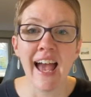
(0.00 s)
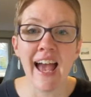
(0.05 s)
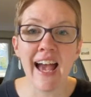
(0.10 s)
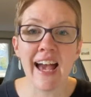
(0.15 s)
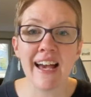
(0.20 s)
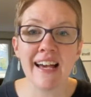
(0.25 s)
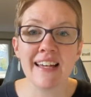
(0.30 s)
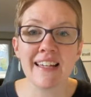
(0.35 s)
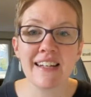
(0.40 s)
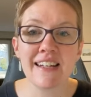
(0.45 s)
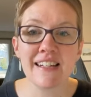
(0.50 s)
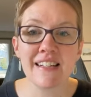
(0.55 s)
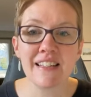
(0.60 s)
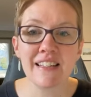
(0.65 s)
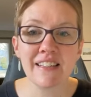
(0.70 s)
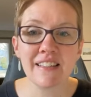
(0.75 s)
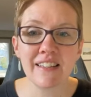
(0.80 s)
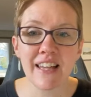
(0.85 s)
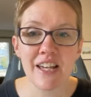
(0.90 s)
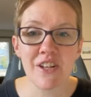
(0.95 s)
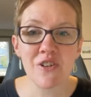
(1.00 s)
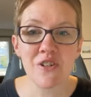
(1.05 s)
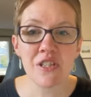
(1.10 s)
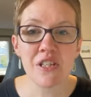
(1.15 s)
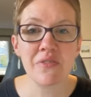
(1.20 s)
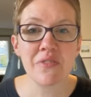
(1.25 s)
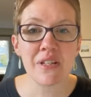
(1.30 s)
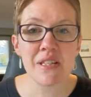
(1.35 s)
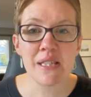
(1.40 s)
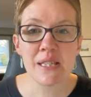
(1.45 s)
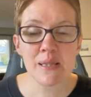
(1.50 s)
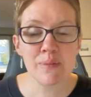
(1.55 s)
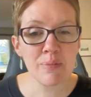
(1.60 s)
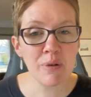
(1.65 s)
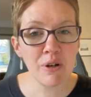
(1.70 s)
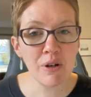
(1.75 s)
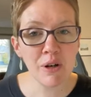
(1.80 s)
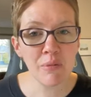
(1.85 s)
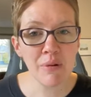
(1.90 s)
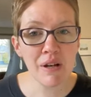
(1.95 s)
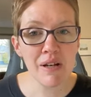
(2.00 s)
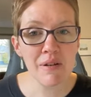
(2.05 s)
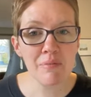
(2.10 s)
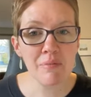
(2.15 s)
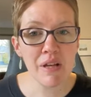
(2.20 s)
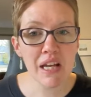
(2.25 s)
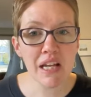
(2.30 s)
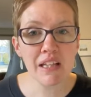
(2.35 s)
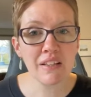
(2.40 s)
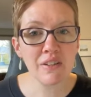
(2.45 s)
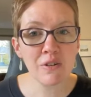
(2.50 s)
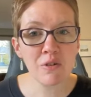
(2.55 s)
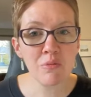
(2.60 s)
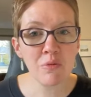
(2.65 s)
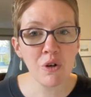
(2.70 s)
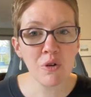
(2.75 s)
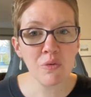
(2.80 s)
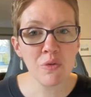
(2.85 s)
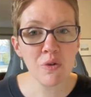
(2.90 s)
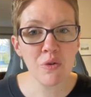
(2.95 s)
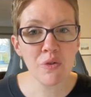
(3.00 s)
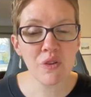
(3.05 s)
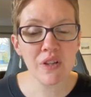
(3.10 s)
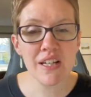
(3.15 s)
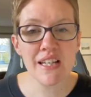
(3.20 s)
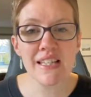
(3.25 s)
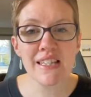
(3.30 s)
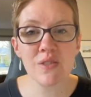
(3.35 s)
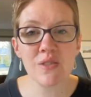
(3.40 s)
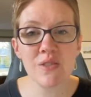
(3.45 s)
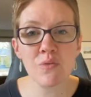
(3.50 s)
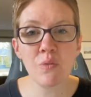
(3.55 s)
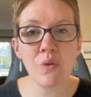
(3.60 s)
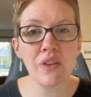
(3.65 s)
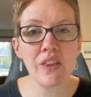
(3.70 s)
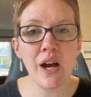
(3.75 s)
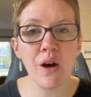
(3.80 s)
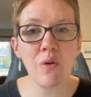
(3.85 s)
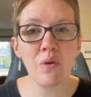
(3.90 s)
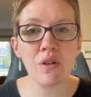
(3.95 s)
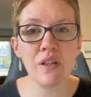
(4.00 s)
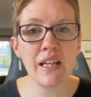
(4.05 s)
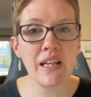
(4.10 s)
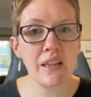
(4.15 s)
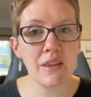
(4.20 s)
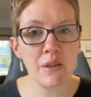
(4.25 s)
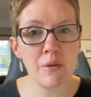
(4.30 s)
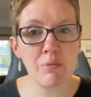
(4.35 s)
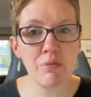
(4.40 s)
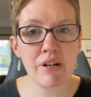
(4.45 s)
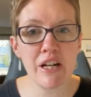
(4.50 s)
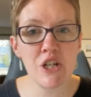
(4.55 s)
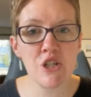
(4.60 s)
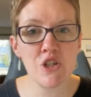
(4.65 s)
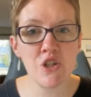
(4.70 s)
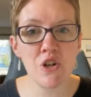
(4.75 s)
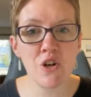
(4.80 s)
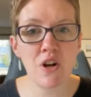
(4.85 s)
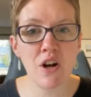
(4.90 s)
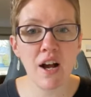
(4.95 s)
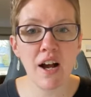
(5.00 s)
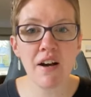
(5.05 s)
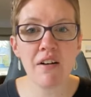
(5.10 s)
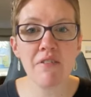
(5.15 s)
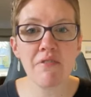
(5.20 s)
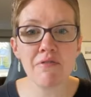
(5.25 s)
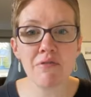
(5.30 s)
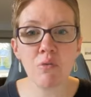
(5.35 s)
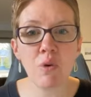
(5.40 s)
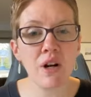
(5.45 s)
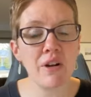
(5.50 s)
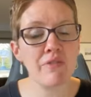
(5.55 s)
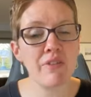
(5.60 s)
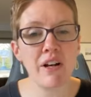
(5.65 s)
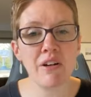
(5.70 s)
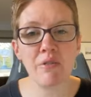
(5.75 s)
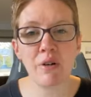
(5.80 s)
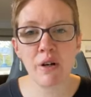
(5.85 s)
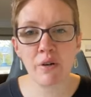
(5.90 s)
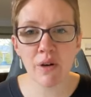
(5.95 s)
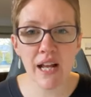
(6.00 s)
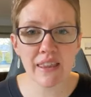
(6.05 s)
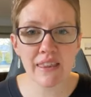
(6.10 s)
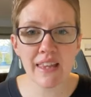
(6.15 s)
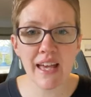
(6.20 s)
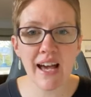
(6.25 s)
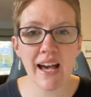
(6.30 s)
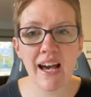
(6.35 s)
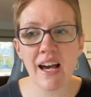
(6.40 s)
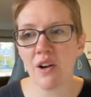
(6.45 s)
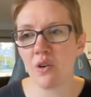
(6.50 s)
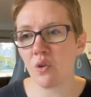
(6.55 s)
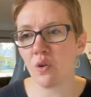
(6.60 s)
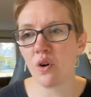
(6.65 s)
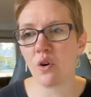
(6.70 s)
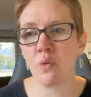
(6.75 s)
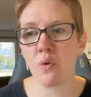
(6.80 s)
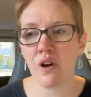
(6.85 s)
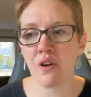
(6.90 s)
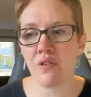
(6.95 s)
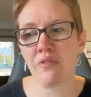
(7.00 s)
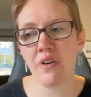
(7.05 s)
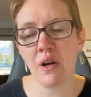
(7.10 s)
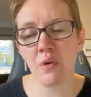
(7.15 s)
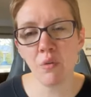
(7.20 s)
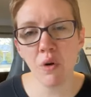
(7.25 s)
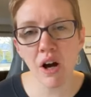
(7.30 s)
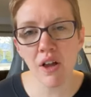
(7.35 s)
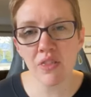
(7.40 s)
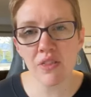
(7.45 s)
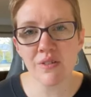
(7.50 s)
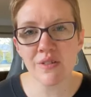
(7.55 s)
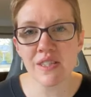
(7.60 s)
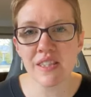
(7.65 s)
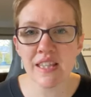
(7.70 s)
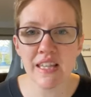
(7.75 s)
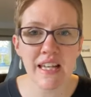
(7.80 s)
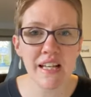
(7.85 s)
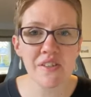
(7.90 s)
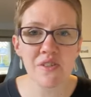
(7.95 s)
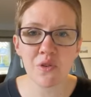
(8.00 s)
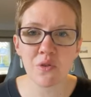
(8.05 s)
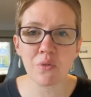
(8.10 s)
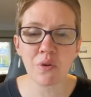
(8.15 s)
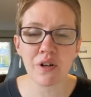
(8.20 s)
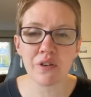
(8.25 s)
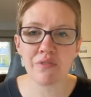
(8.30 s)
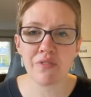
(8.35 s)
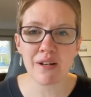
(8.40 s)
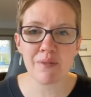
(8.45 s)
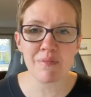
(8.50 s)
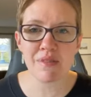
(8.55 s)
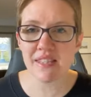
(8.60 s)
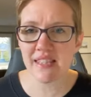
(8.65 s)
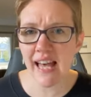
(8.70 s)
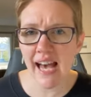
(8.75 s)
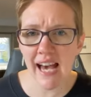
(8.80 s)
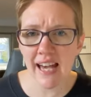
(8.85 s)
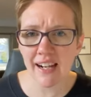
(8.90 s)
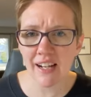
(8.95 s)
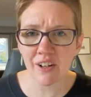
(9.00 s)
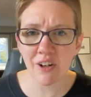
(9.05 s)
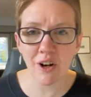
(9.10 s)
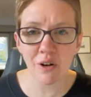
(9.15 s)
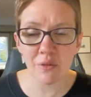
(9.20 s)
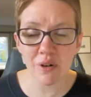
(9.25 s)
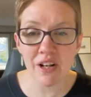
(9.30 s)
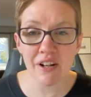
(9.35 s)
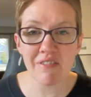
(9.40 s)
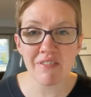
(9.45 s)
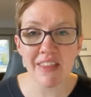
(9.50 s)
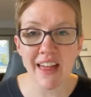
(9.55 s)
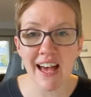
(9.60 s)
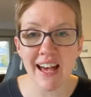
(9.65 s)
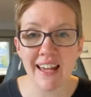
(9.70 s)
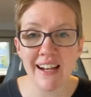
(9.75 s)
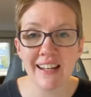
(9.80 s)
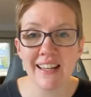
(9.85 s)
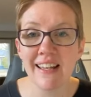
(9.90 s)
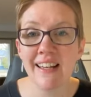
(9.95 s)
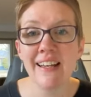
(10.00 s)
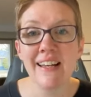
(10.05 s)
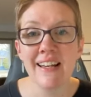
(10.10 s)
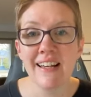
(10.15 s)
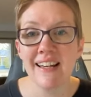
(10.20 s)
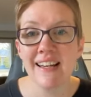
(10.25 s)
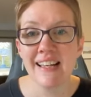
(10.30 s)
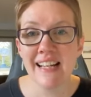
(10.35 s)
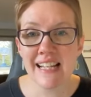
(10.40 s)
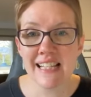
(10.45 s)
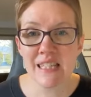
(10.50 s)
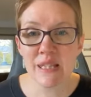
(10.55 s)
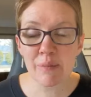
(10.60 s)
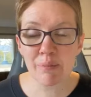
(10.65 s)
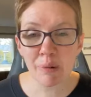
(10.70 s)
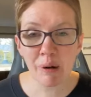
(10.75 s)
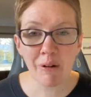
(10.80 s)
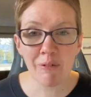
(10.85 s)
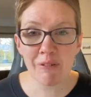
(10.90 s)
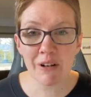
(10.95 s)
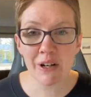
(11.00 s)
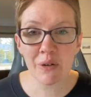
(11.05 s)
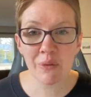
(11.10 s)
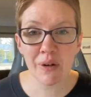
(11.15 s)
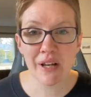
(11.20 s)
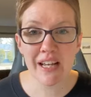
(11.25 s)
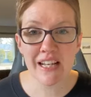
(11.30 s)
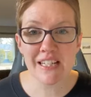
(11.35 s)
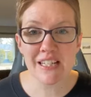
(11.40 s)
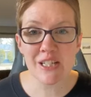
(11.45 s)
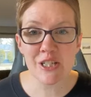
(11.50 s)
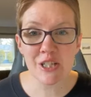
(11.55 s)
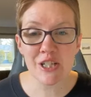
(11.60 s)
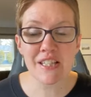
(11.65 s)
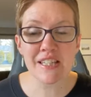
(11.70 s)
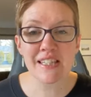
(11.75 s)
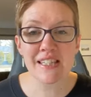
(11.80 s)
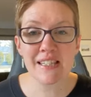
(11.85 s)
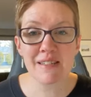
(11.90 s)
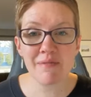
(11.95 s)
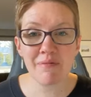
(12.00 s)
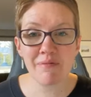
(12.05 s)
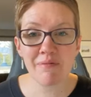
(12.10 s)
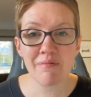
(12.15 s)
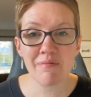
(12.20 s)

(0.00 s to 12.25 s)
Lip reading: and let yourself experiment being a little more ruthless without like the pressure of what if I regret that, or what if I want those things, or what if I'm sad I got rid of that. It's the perfect way to just